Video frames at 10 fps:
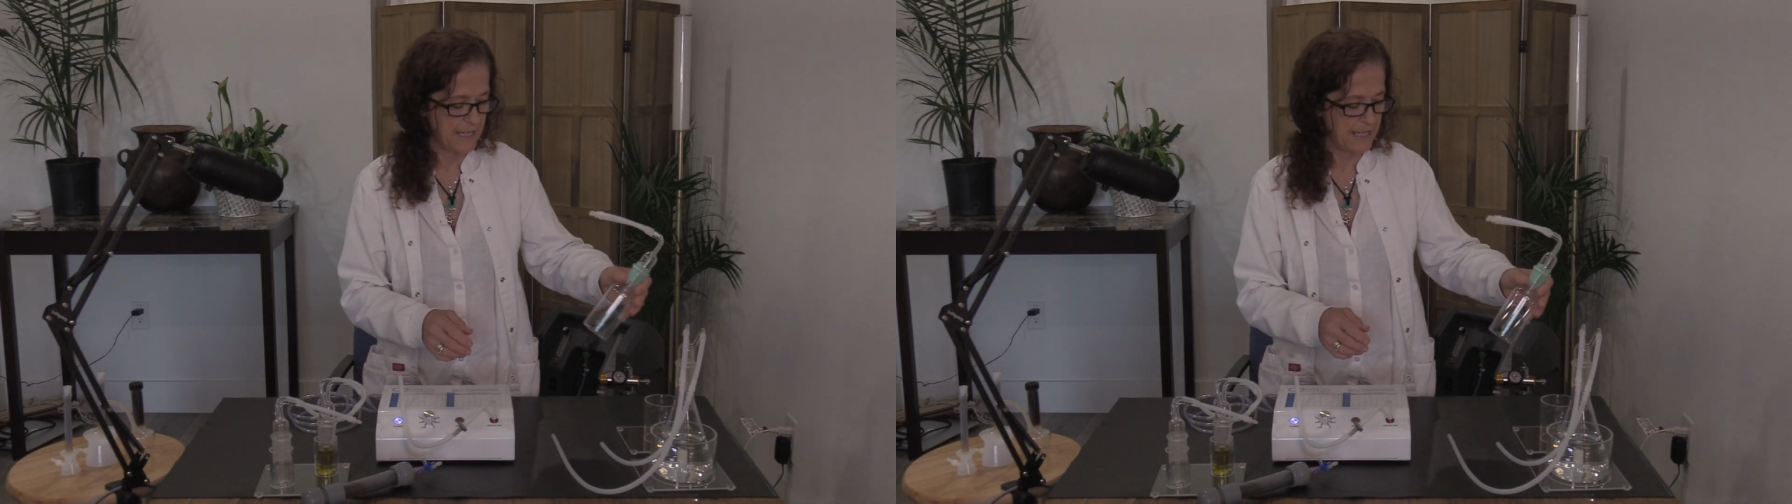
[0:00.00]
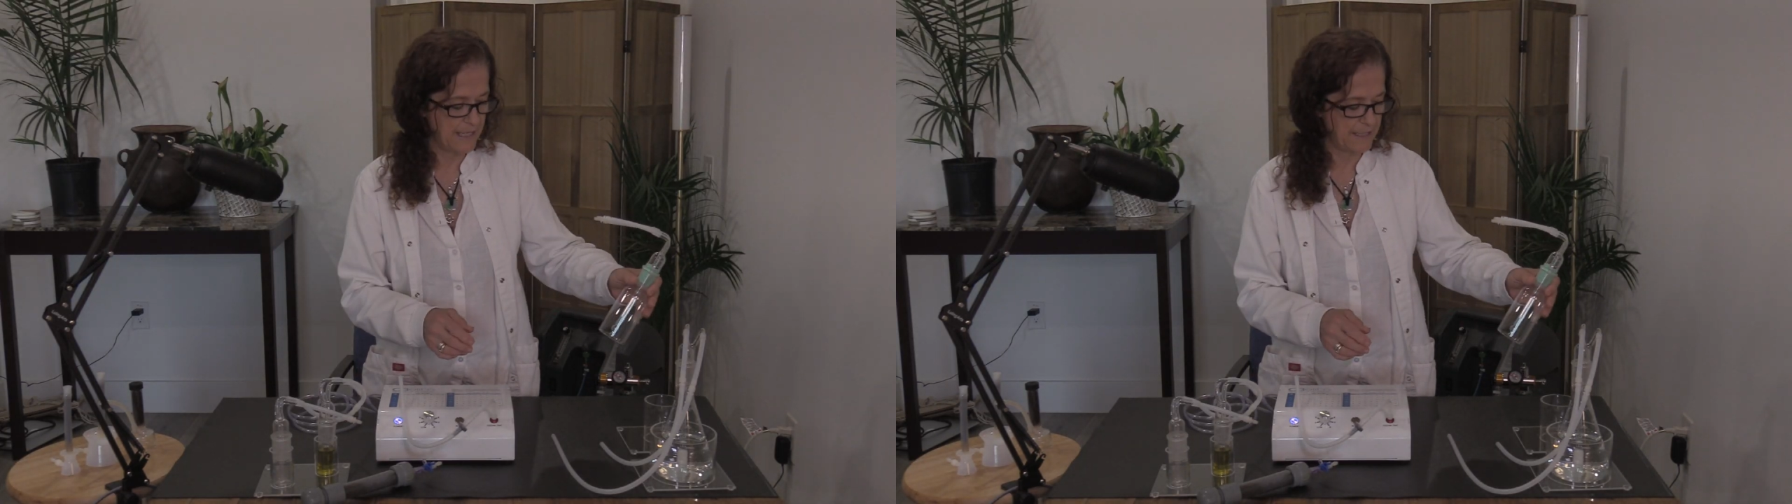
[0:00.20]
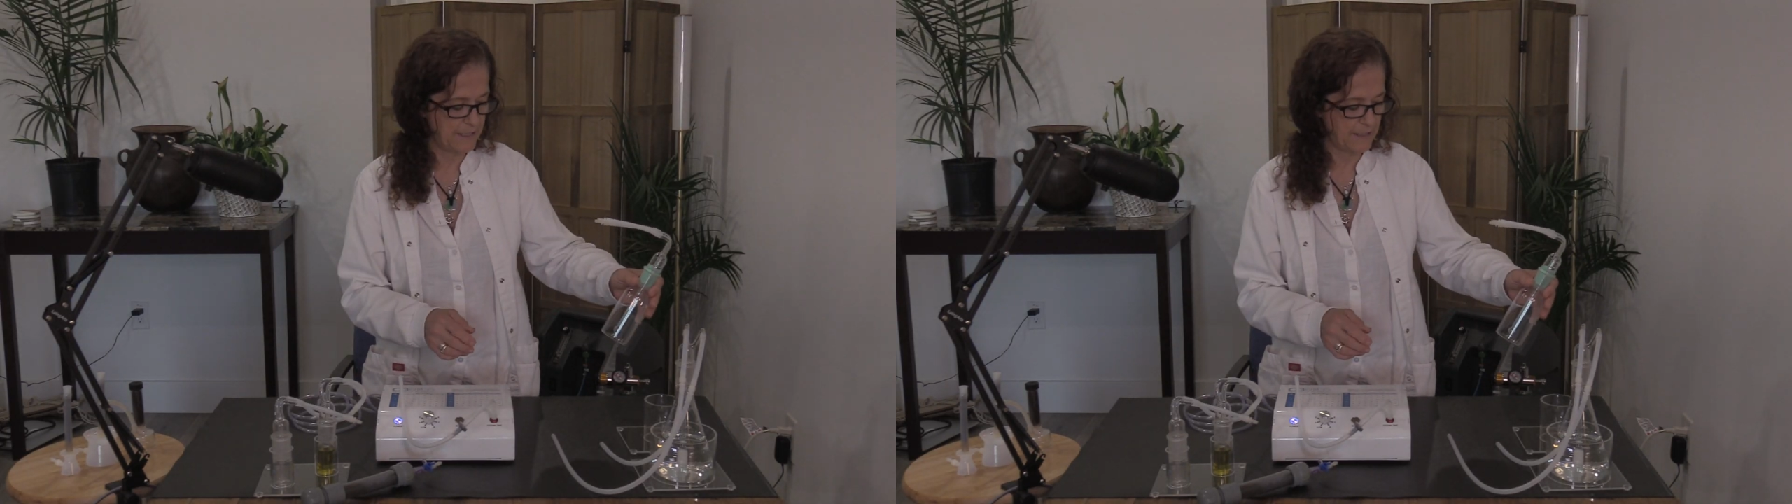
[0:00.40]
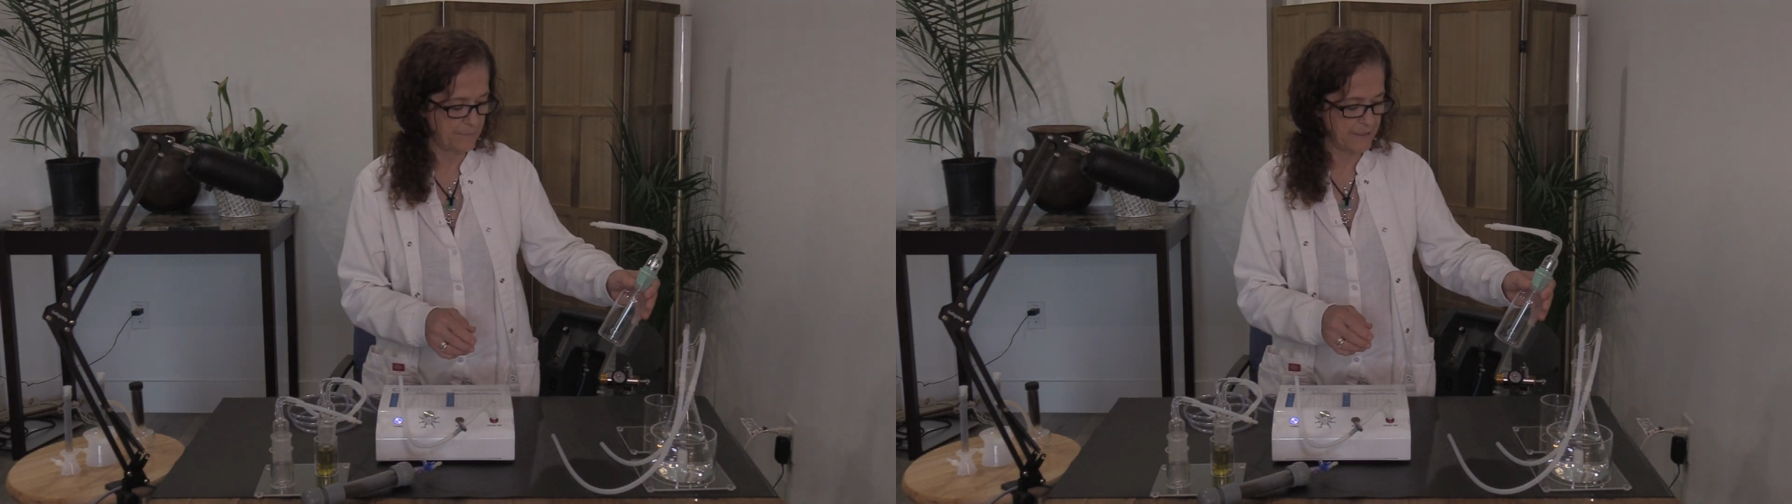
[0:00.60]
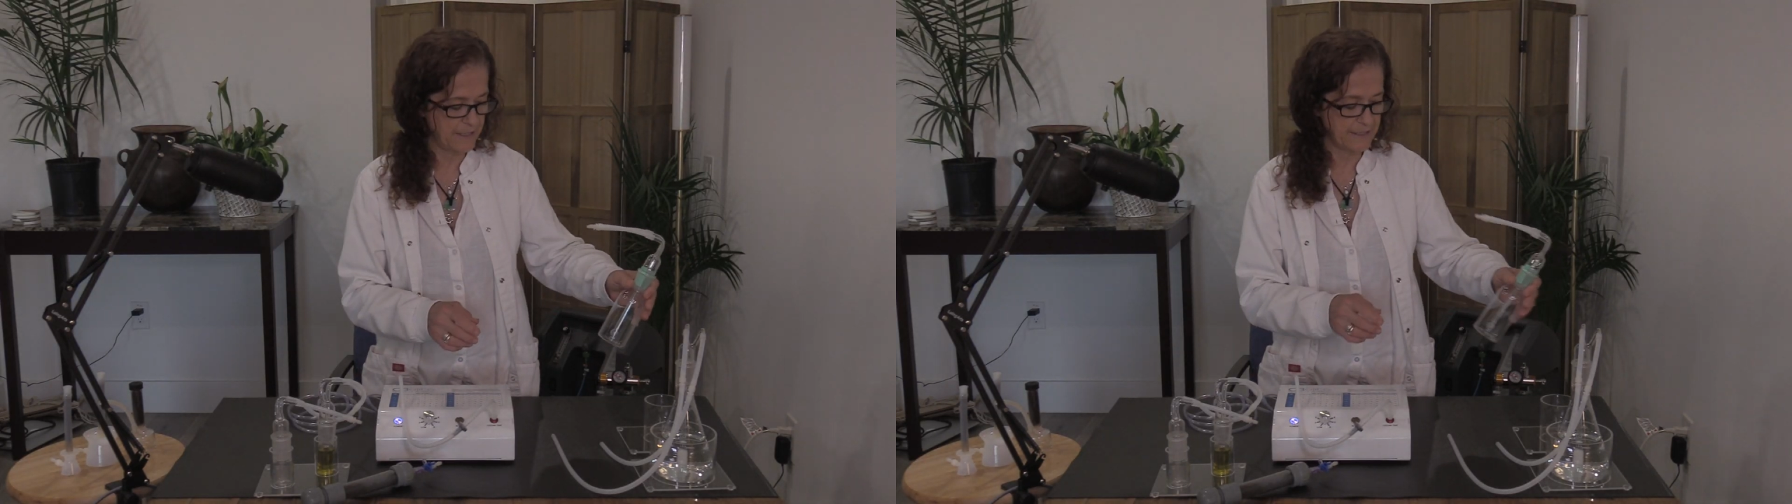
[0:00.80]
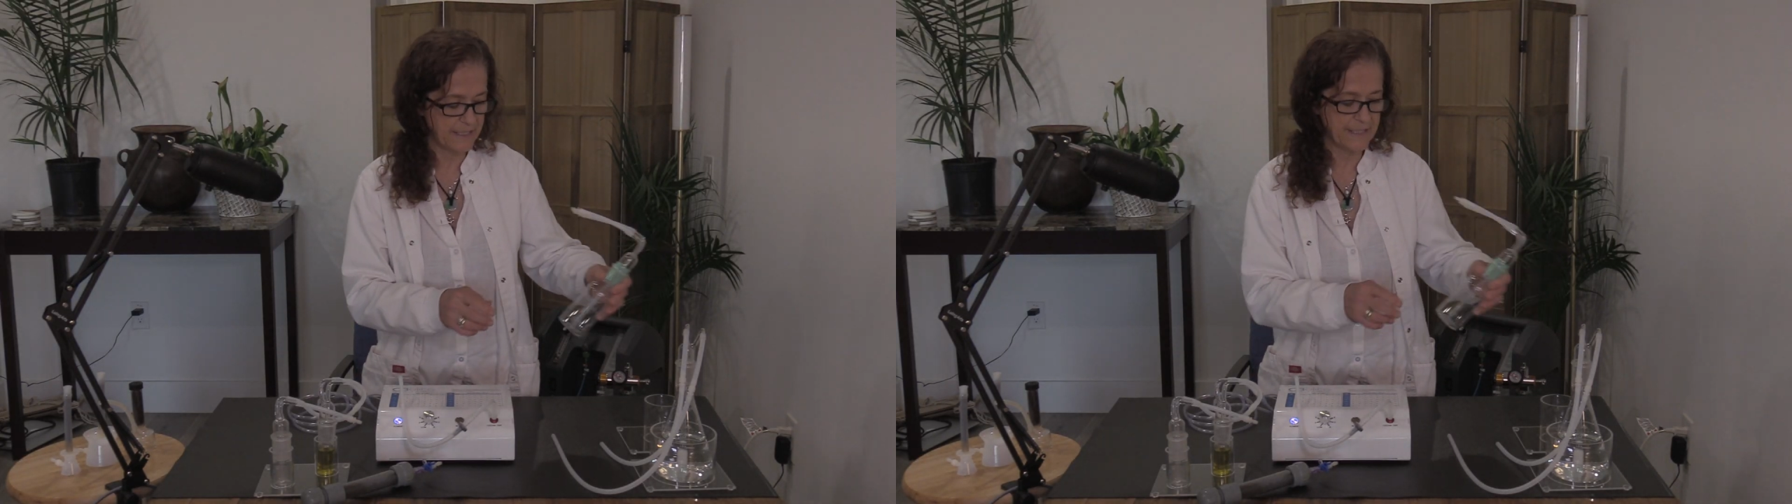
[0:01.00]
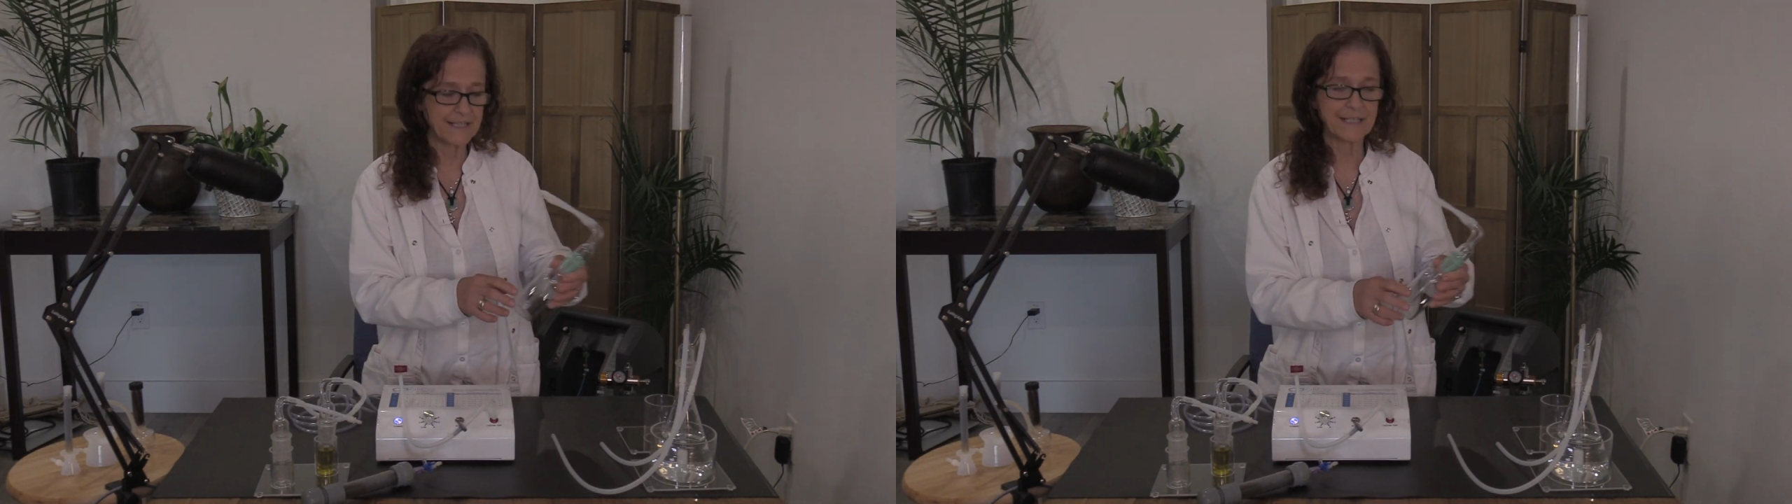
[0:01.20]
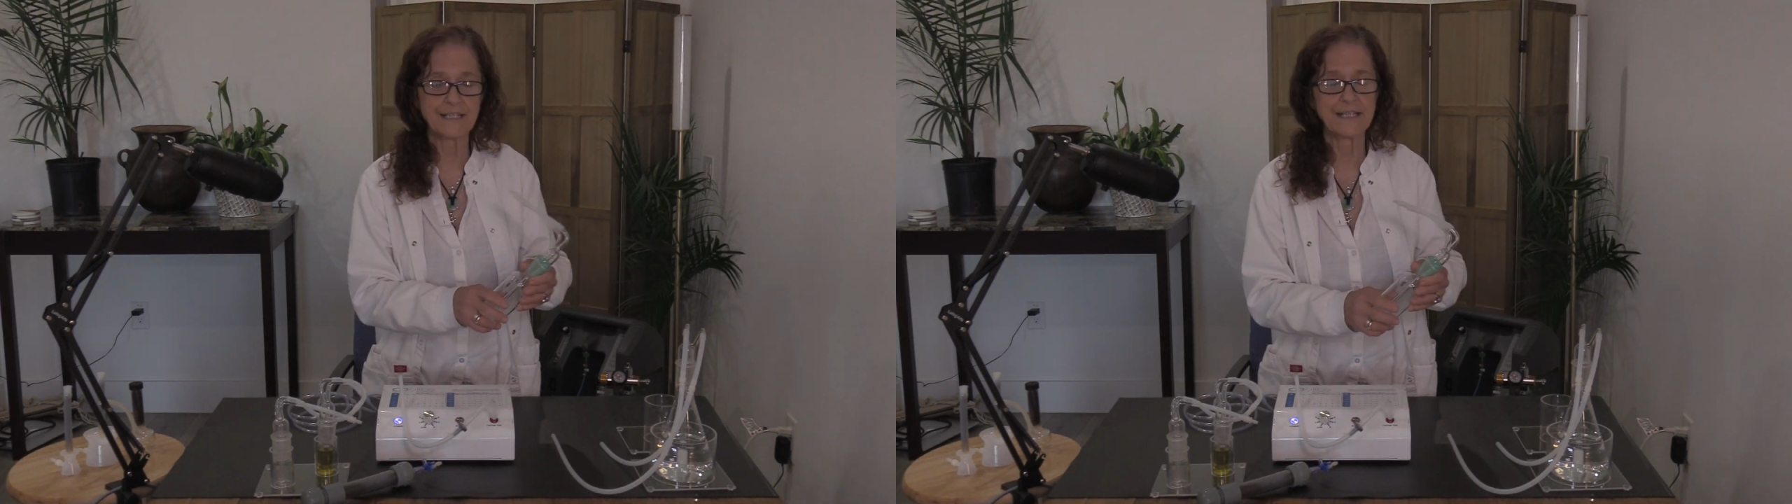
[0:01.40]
And then the